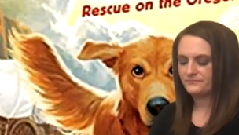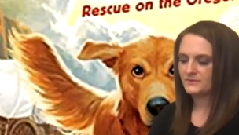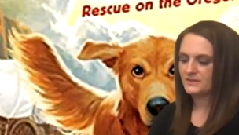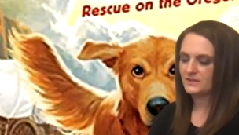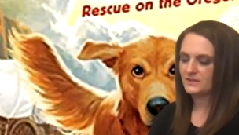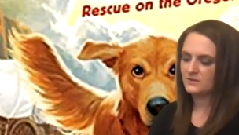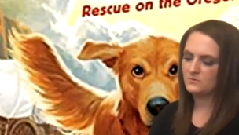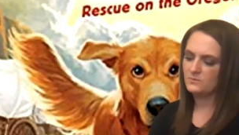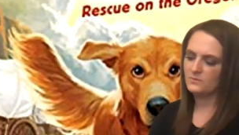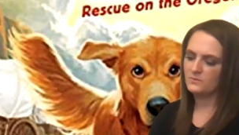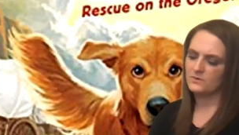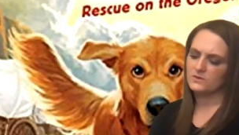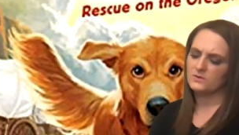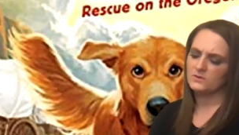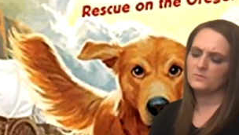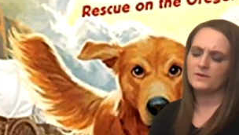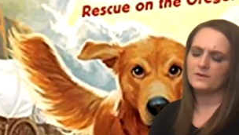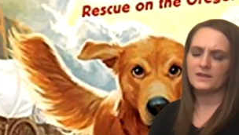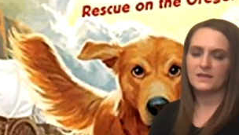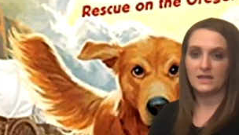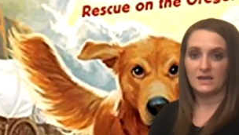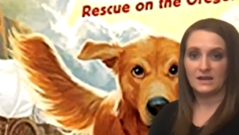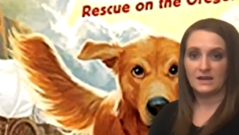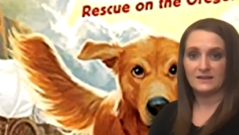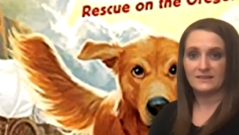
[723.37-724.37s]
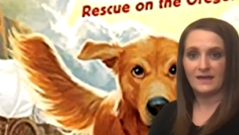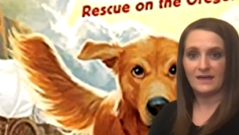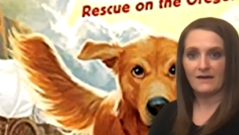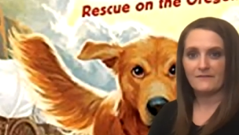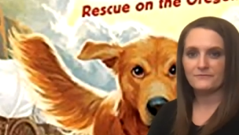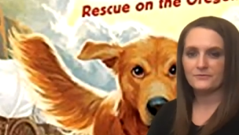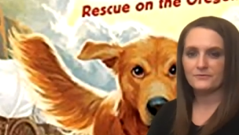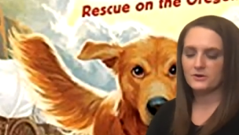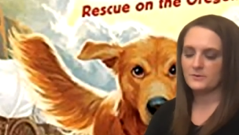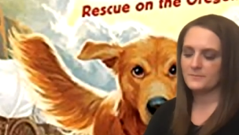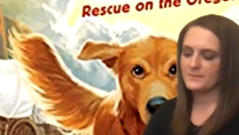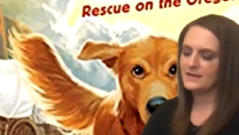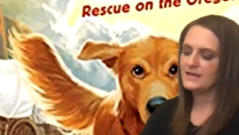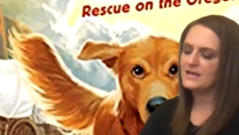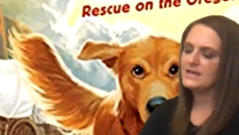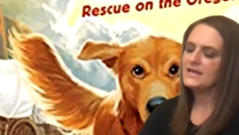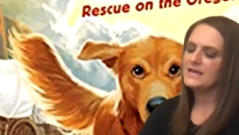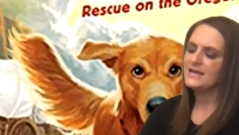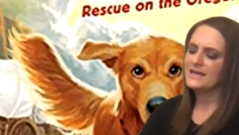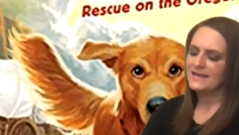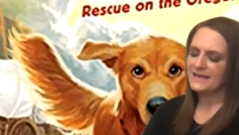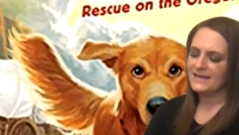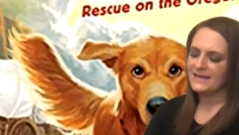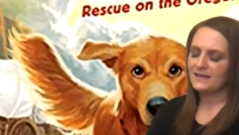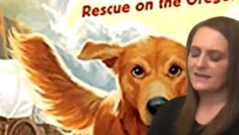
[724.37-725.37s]
You, you want to carry that for me?
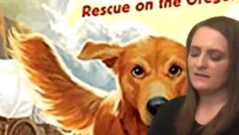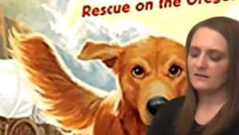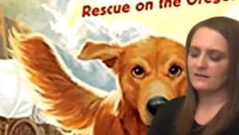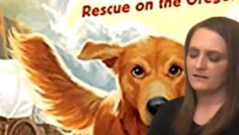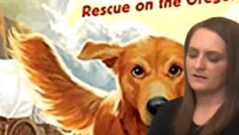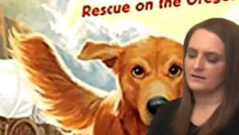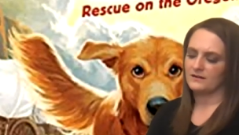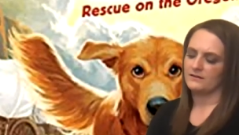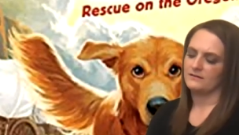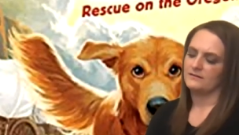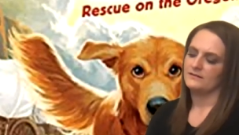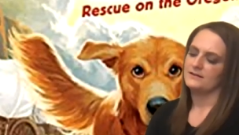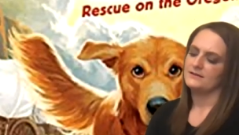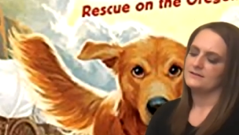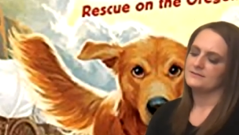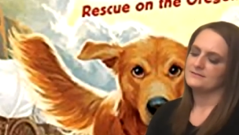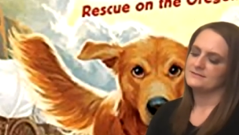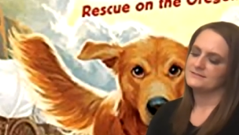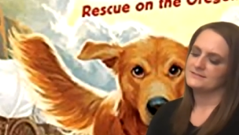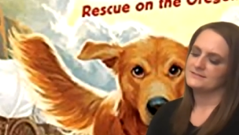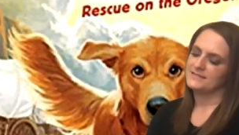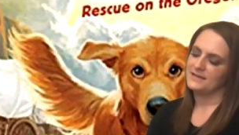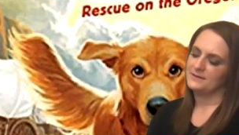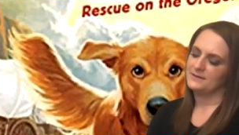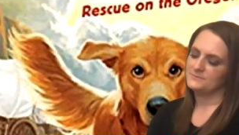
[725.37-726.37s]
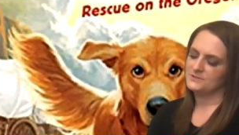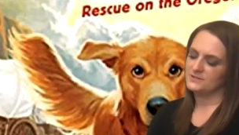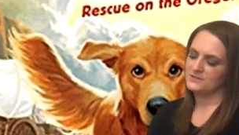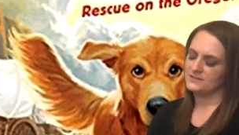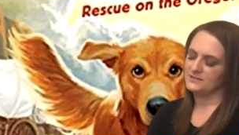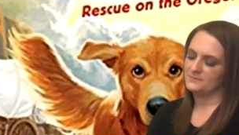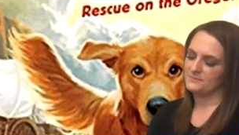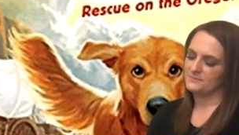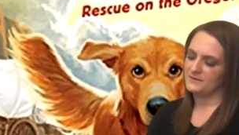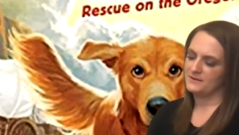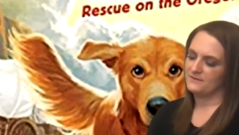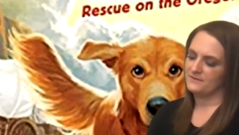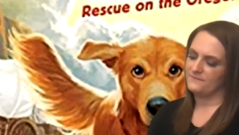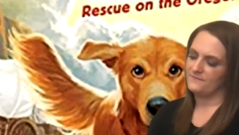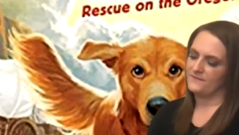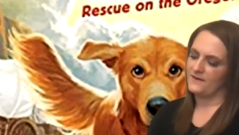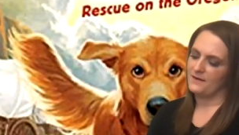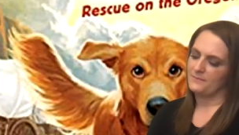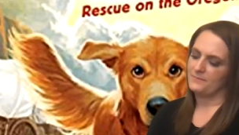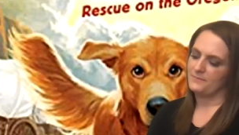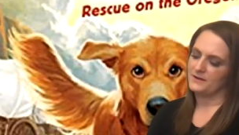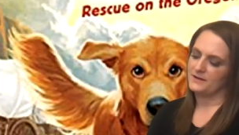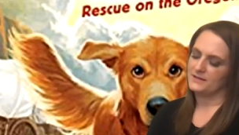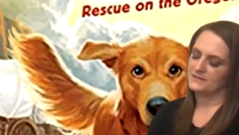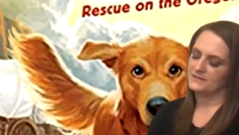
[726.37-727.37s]
Here! Sam took the bit of
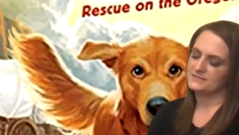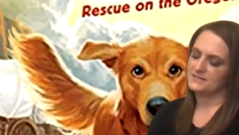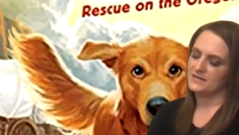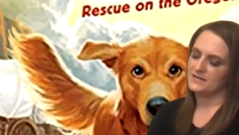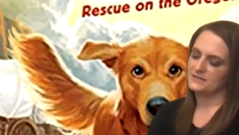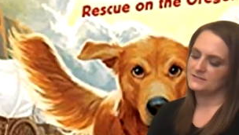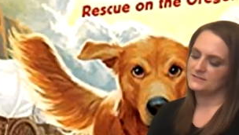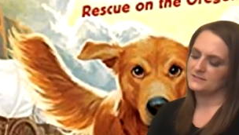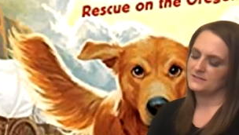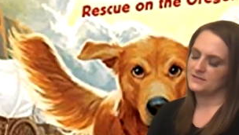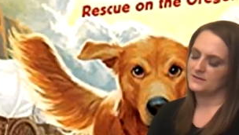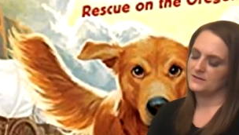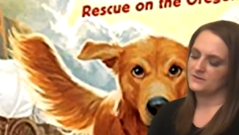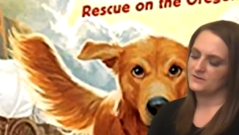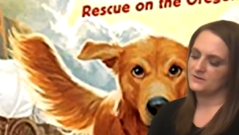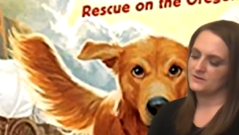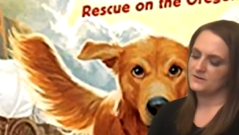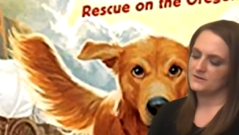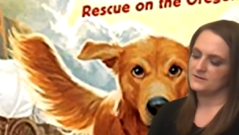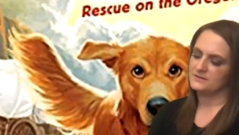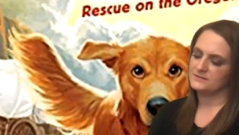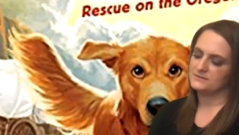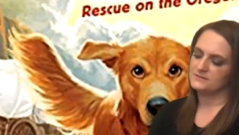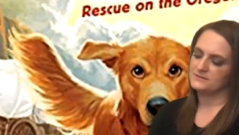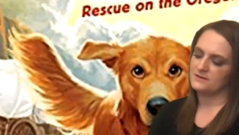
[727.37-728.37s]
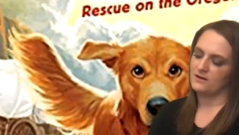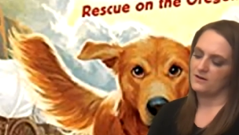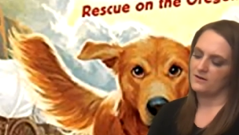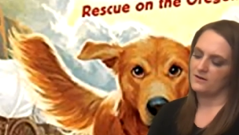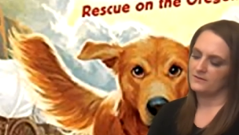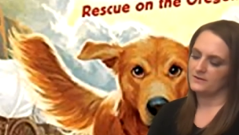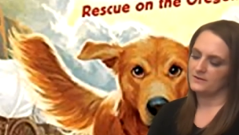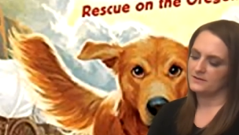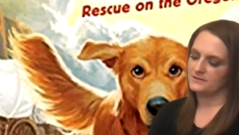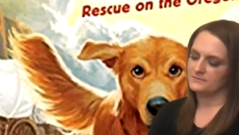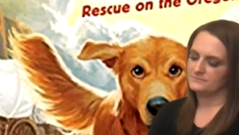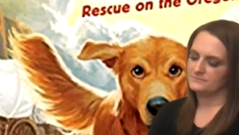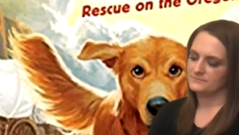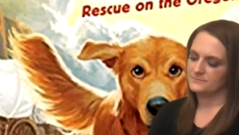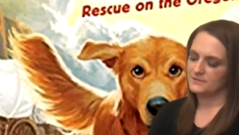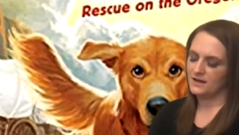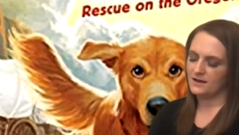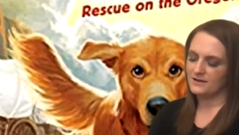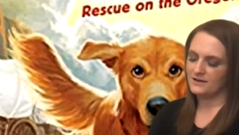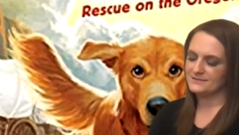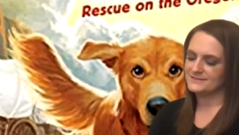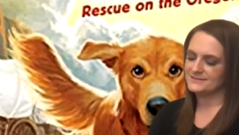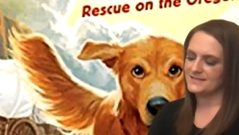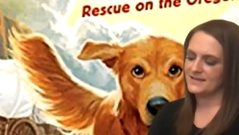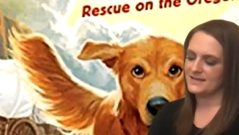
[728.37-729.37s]
fabric and tucked it under his collar.
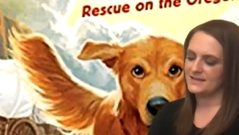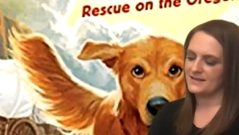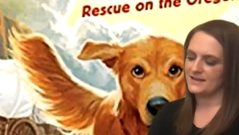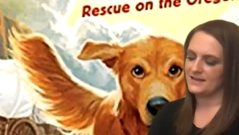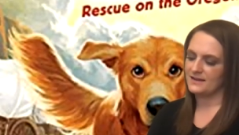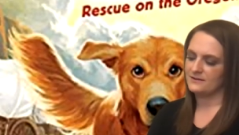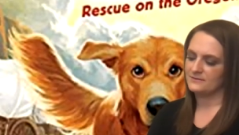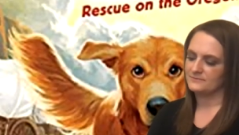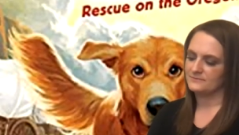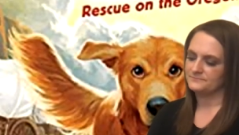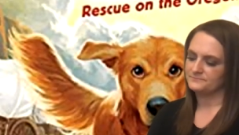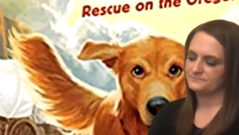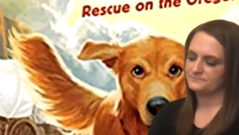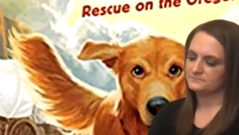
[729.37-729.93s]
All set now.